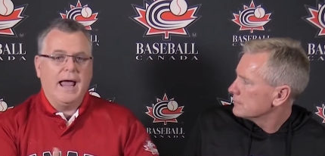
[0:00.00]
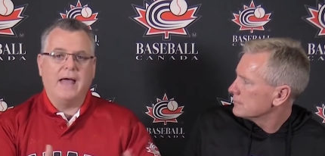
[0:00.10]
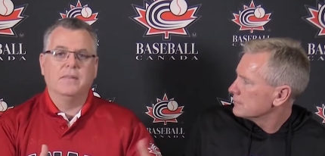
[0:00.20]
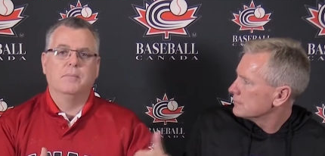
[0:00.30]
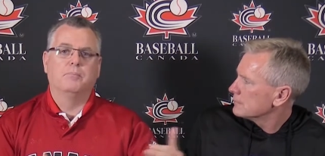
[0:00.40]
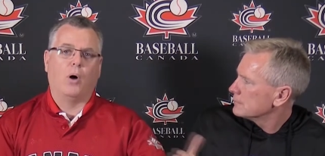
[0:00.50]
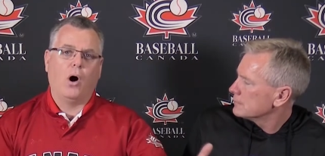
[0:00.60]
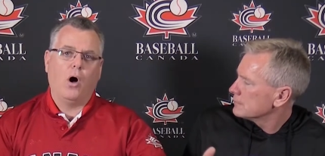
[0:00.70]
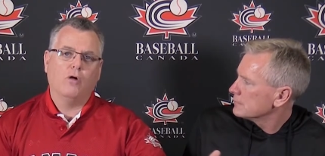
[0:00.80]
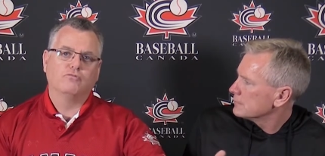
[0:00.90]
Speaker 1: and the
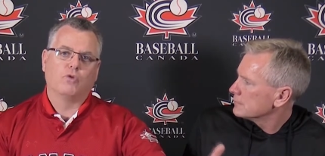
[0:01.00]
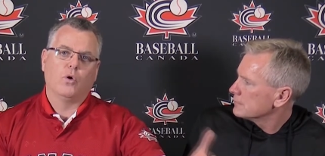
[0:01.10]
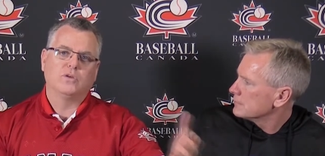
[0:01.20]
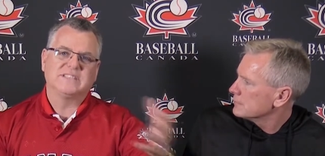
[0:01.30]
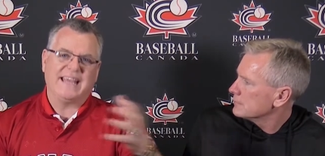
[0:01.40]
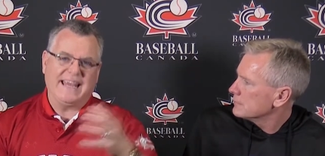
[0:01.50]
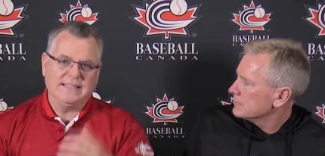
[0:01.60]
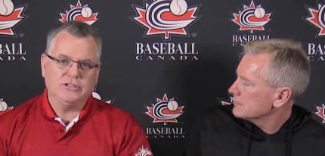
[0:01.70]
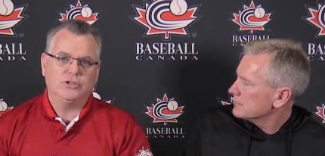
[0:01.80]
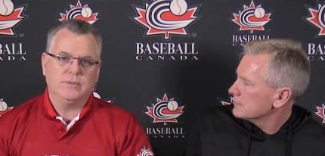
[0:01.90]
ball rolls
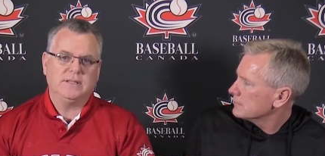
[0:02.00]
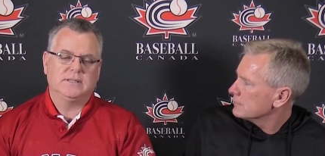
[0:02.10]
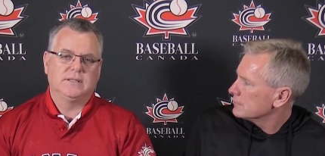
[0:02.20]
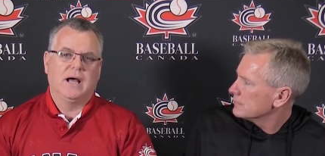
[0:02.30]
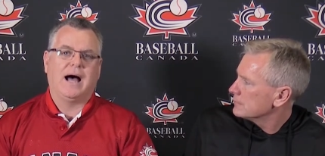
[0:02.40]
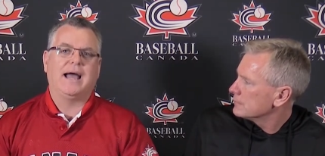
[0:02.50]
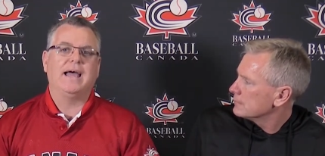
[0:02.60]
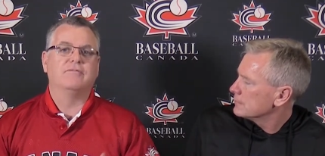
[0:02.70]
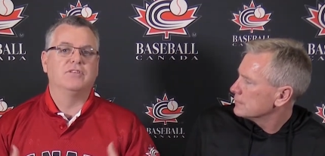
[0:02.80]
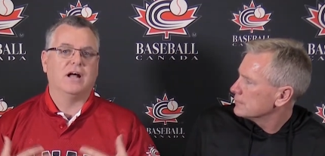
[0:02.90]
into it, I
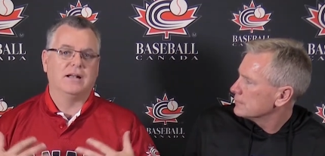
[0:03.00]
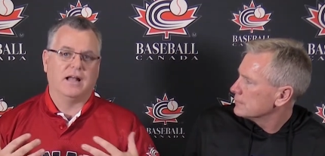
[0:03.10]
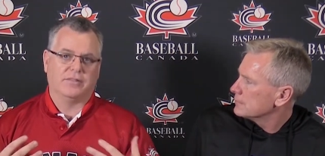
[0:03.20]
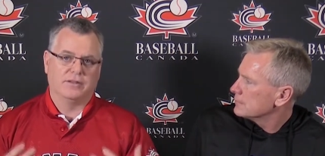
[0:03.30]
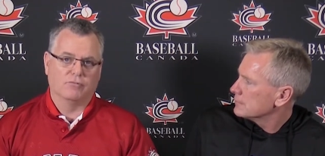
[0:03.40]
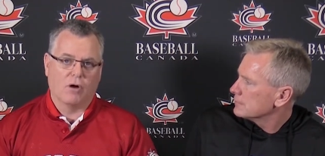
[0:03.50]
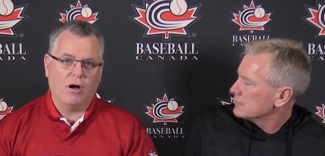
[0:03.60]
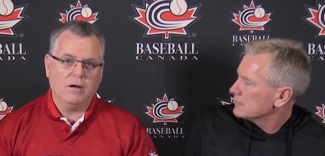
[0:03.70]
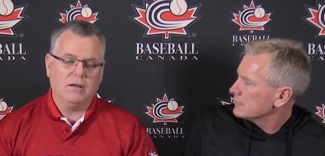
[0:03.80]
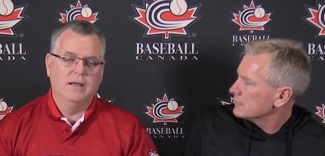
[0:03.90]
have done nothing
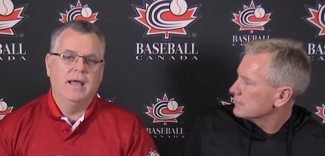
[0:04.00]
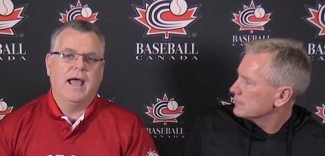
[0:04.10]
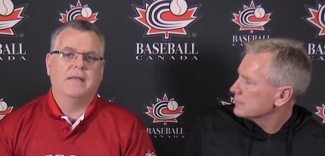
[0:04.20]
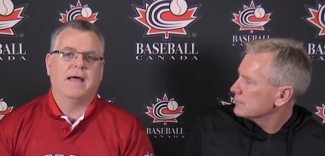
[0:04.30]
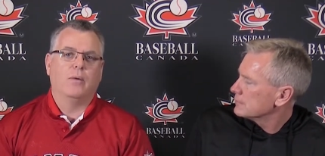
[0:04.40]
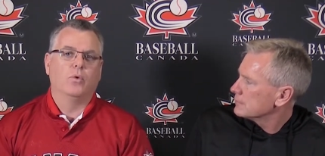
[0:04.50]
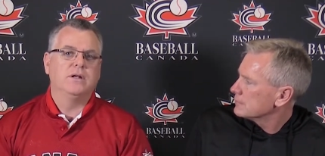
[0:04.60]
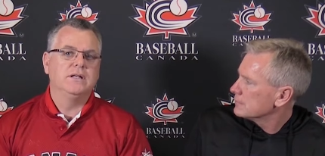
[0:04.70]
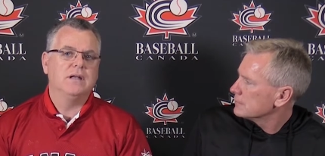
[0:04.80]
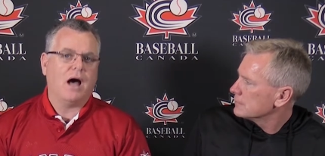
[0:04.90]
wrong, and that
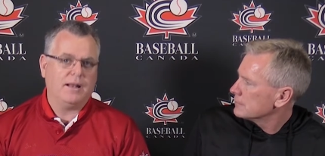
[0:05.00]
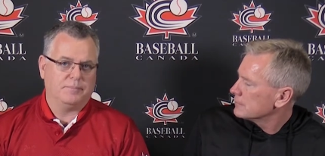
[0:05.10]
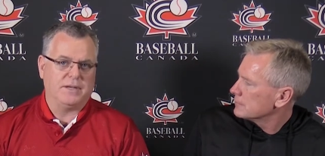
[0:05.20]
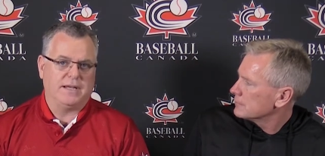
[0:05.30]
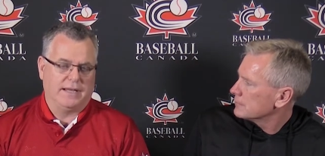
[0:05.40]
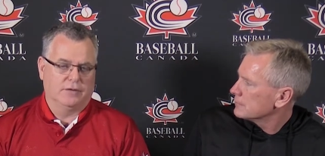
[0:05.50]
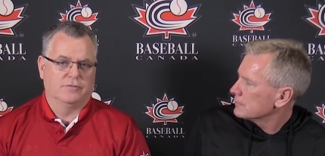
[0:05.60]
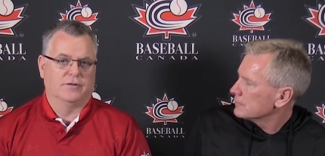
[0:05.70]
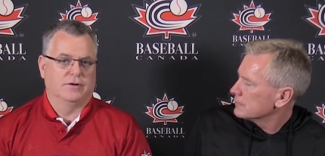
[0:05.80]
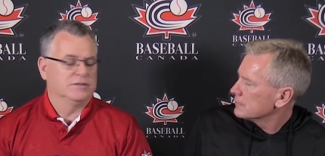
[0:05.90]
would not be
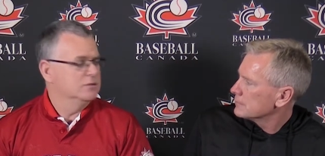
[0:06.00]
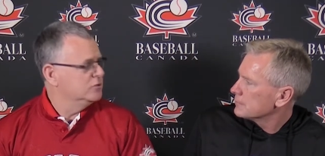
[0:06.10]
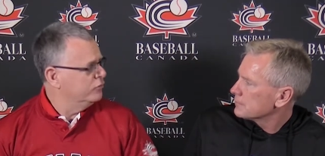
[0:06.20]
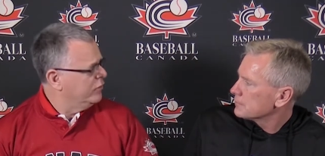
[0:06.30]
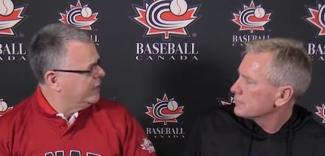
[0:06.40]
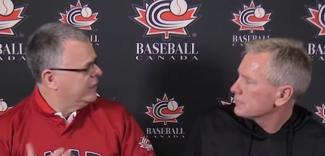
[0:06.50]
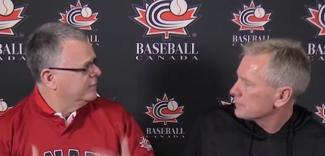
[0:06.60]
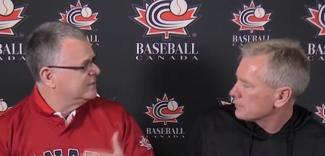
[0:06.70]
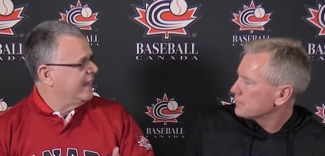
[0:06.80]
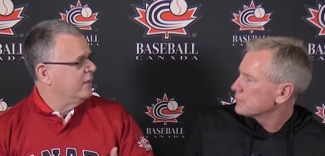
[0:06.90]
interference. So it really
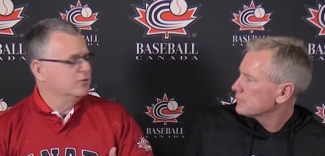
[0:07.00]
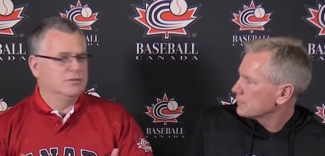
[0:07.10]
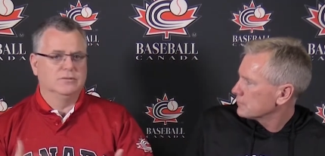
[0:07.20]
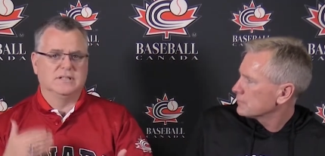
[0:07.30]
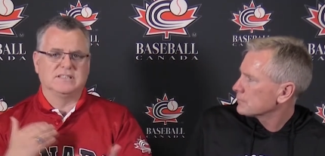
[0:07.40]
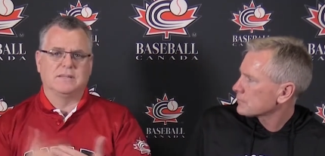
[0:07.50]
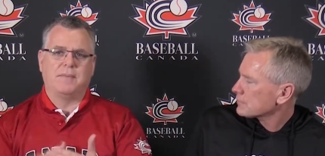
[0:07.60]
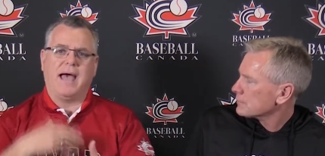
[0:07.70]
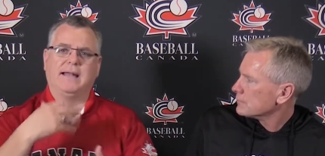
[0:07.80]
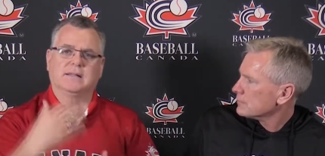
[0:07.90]
comes down to does the
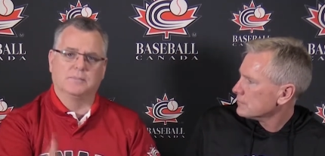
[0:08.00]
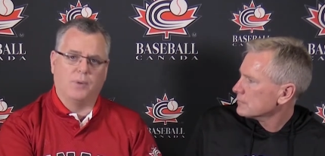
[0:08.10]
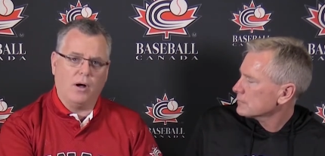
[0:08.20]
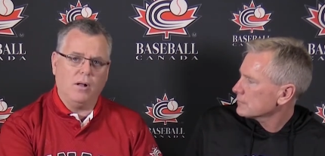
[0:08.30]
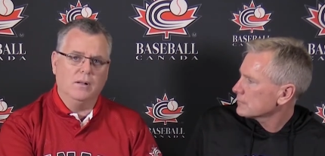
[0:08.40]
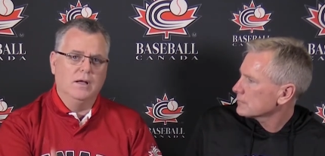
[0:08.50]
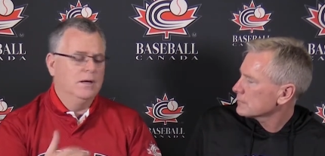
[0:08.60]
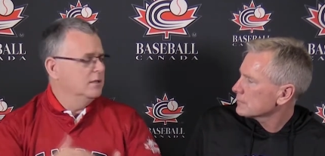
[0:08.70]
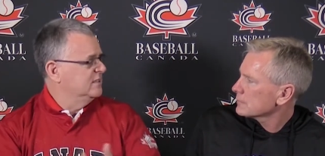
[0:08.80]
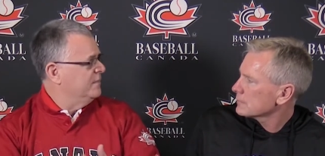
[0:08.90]
bat hit the ball?
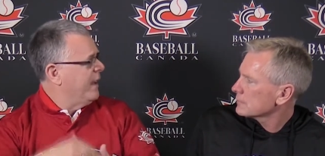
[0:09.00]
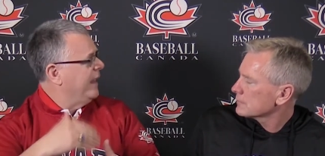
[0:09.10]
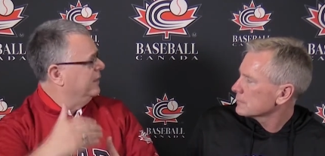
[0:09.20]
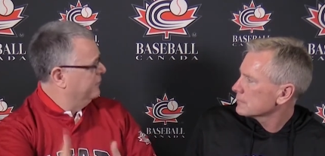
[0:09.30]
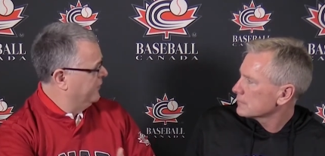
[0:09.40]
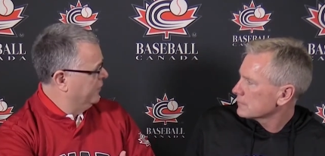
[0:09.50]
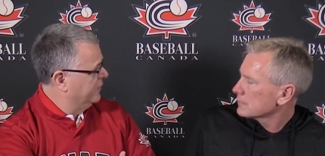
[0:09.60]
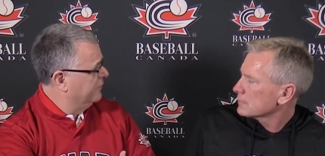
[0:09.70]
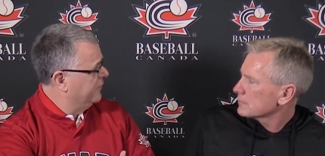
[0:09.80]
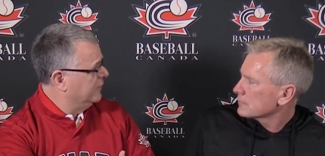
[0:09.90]
Does the bat interfere with
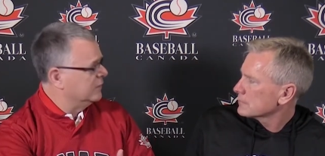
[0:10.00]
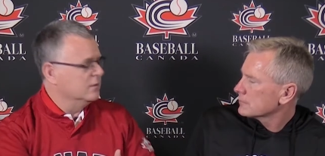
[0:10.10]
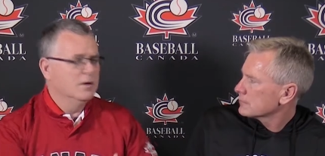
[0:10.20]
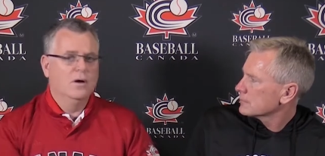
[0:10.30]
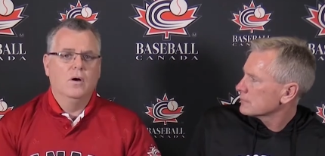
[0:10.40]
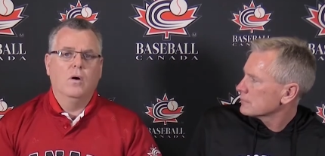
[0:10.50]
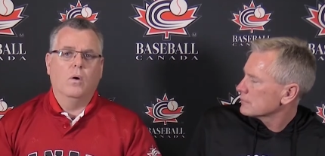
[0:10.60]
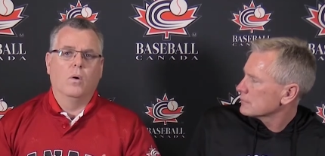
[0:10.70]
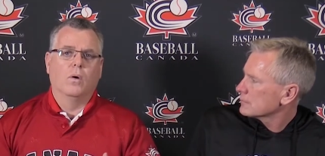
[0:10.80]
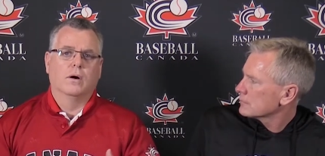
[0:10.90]
the fielder?
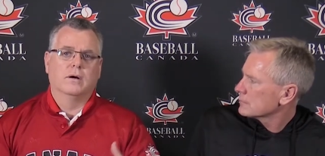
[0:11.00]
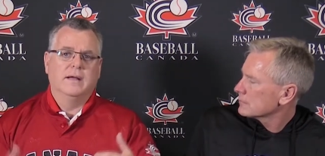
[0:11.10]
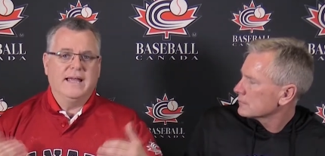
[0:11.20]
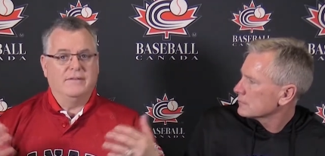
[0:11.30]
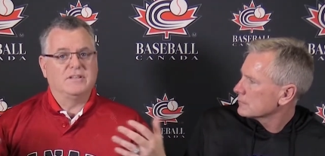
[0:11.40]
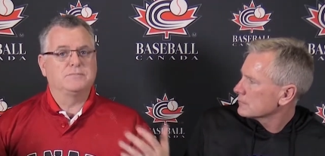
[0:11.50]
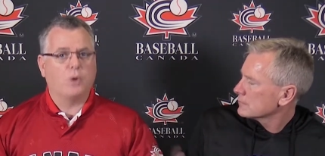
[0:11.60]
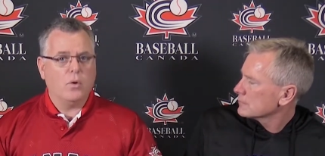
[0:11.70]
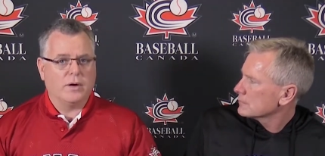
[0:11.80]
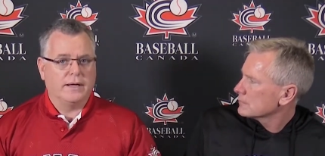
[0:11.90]
Or if it's
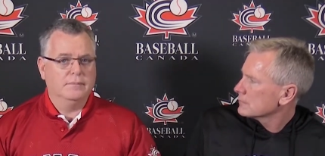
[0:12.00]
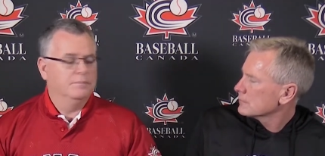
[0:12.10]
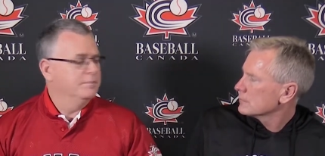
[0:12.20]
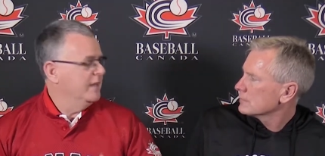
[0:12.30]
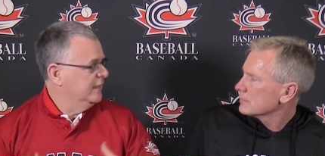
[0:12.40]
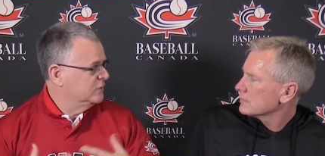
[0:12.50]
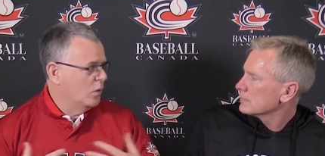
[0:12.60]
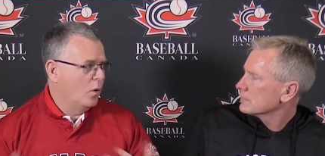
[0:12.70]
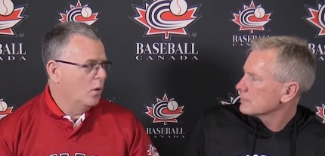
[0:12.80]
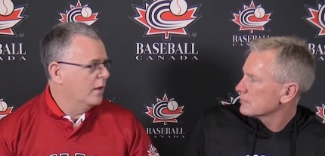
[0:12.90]
broken, then it's a
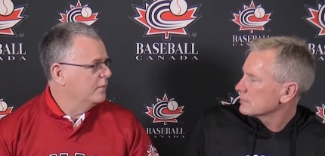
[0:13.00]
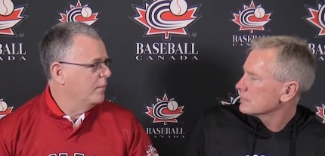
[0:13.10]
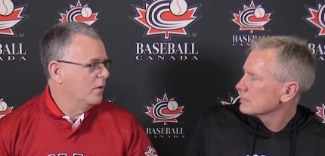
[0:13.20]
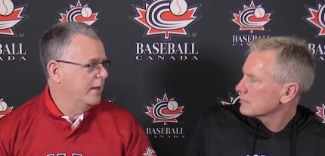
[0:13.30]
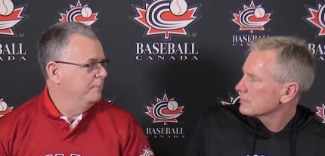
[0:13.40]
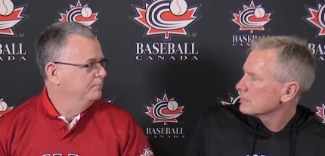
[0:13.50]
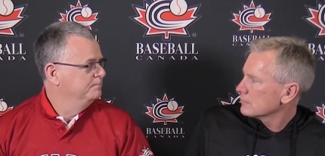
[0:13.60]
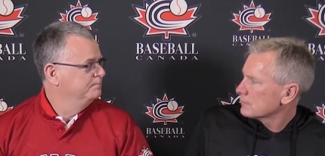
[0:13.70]
whole other ballgame.